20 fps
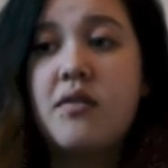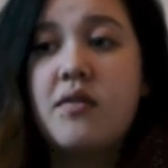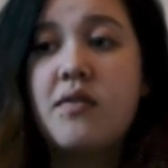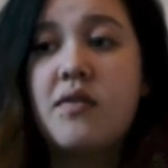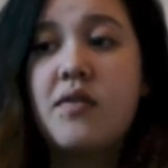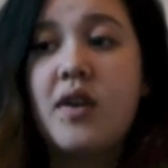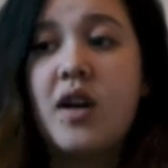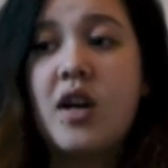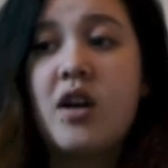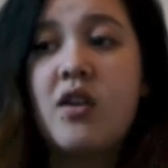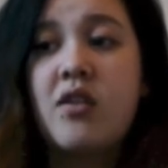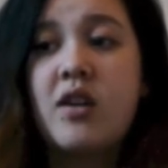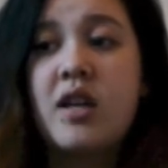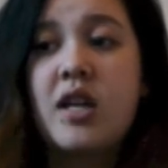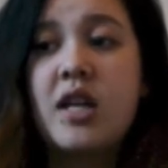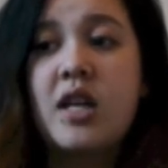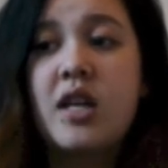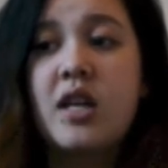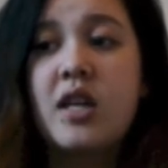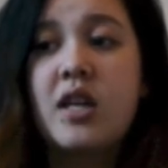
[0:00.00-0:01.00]

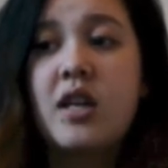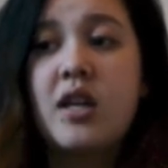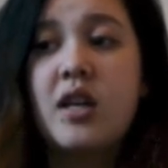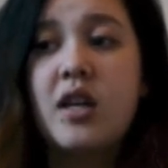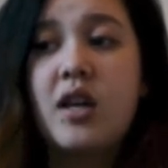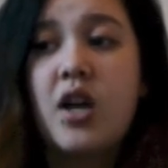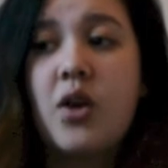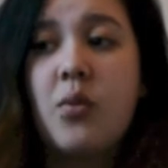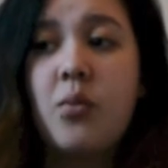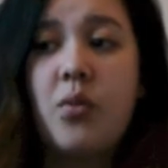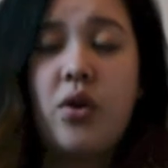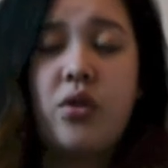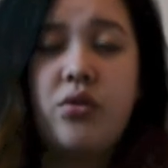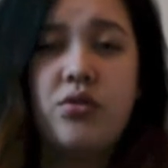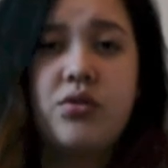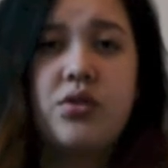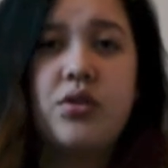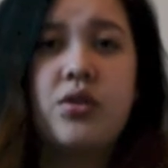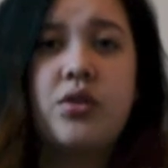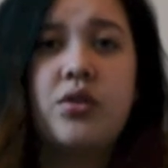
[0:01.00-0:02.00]
very
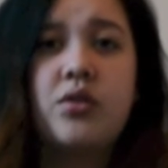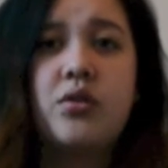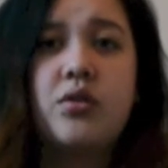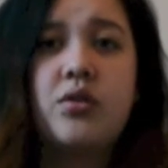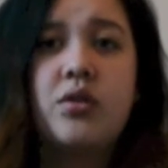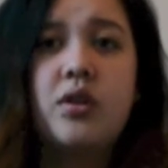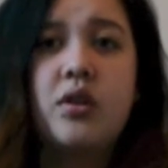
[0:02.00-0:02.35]
emotional